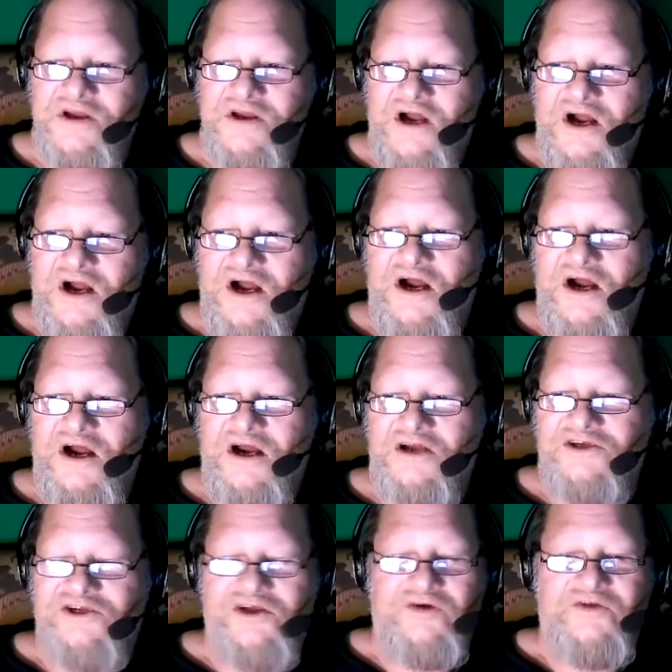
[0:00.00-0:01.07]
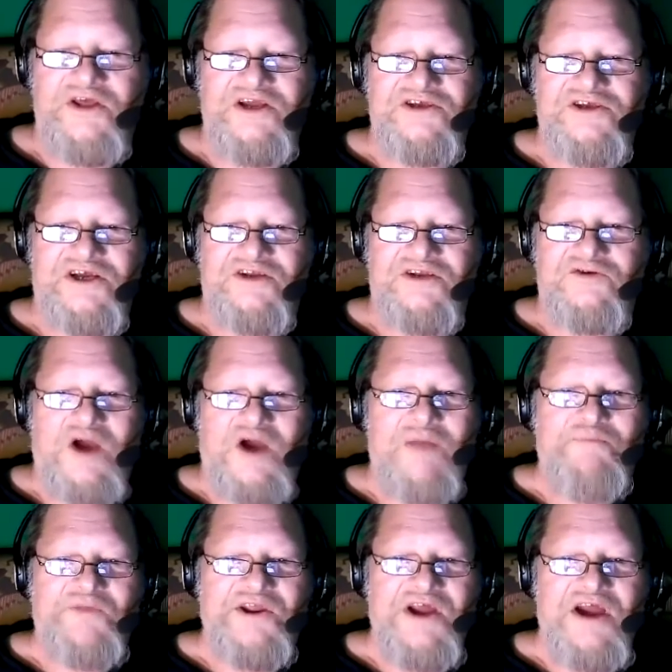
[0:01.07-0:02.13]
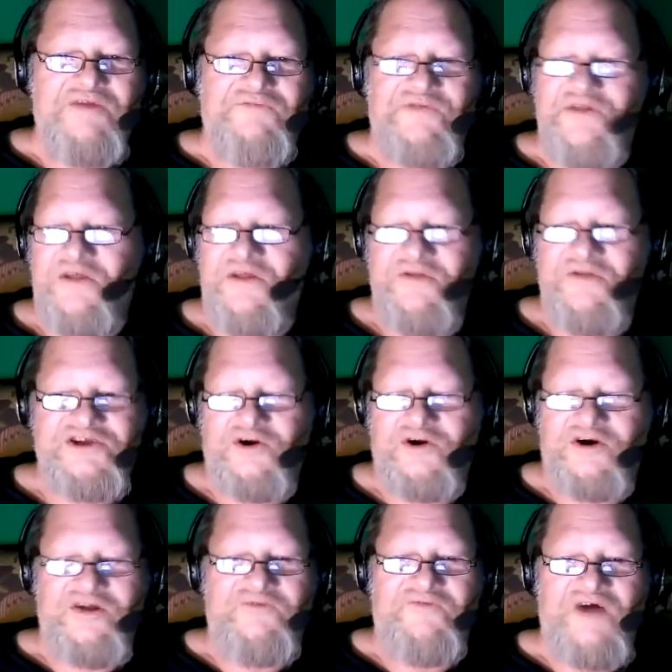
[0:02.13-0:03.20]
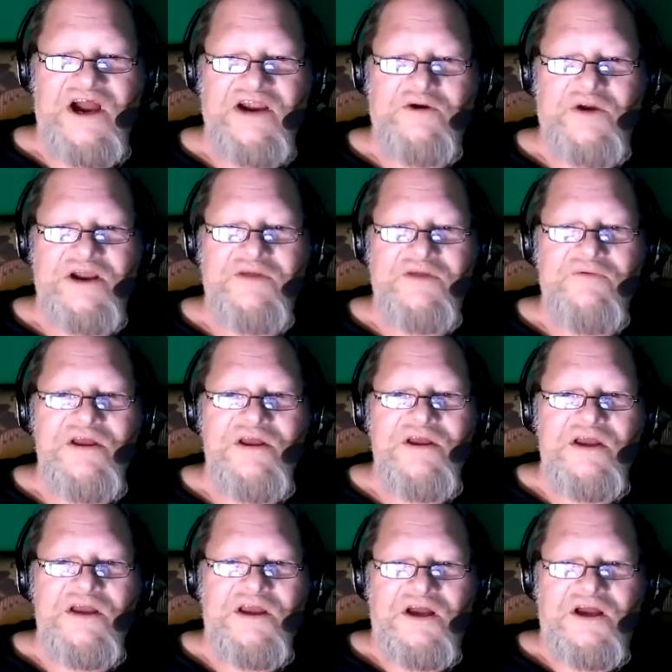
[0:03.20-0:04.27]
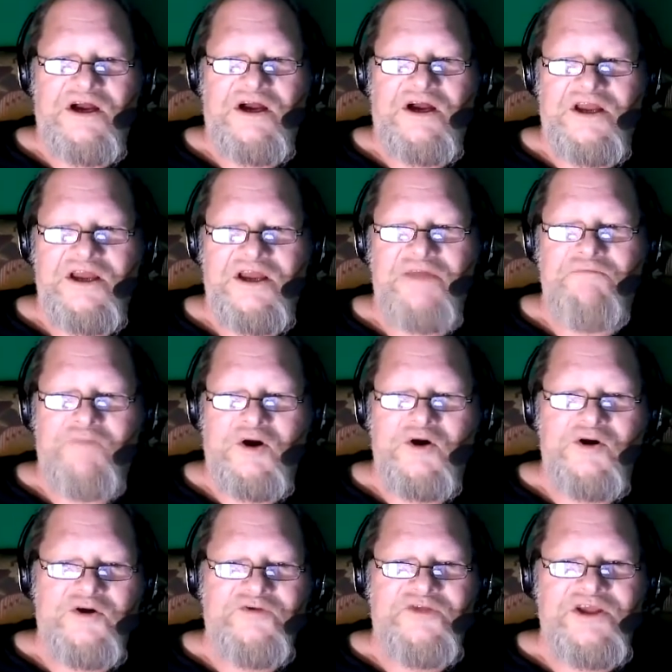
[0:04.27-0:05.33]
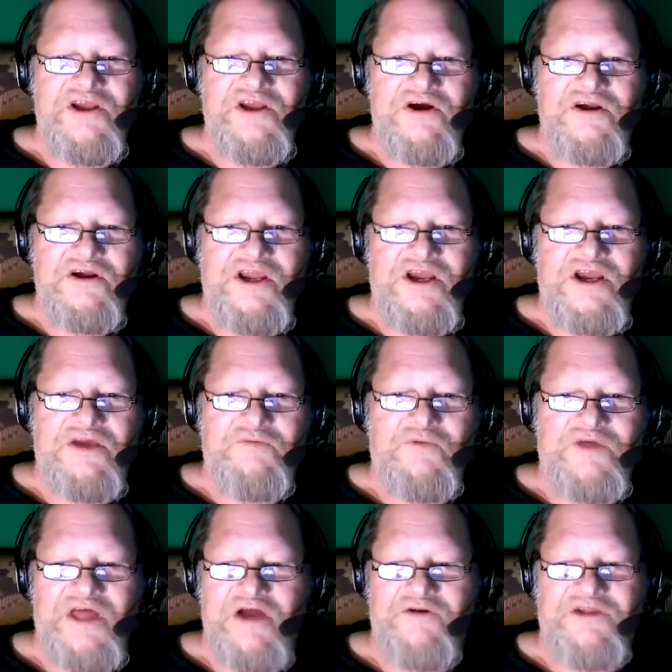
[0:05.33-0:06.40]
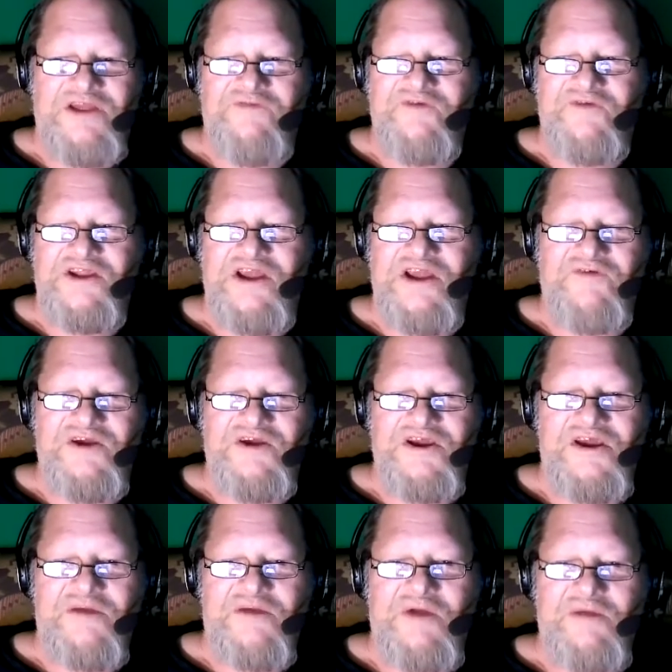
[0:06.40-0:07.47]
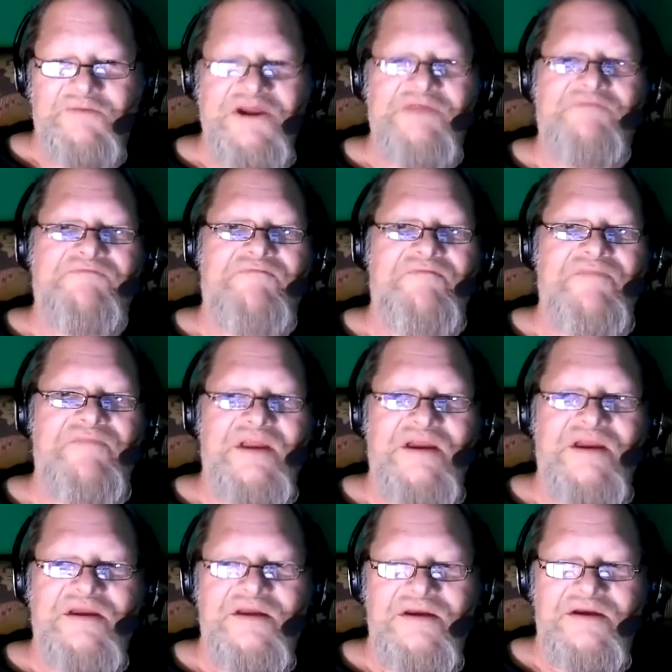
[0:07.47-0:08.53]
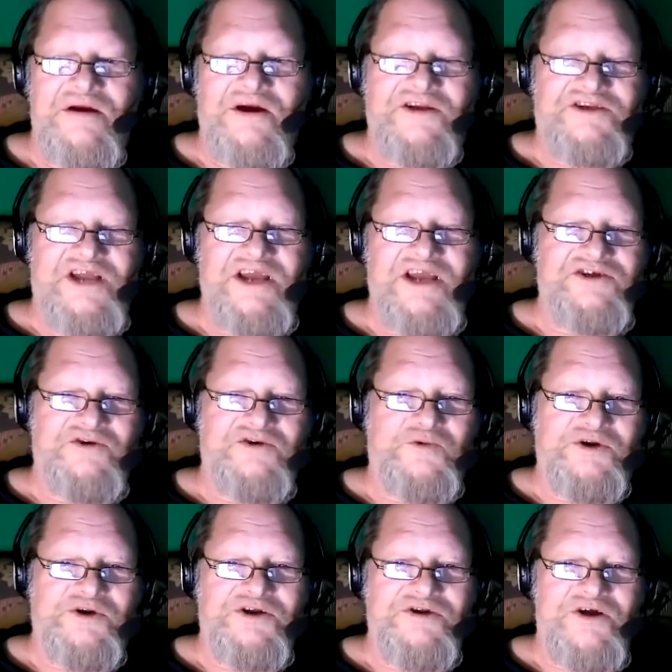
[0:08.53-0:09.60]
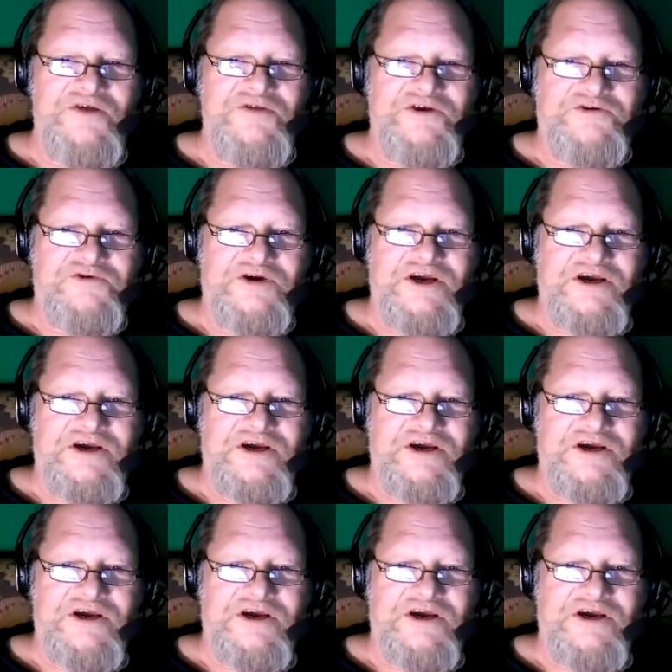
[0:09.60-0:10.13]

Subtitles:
So they said, drop the knife, and then they started firing. And murdered the young kid without even giving him, I mean, a taser would have done the trick,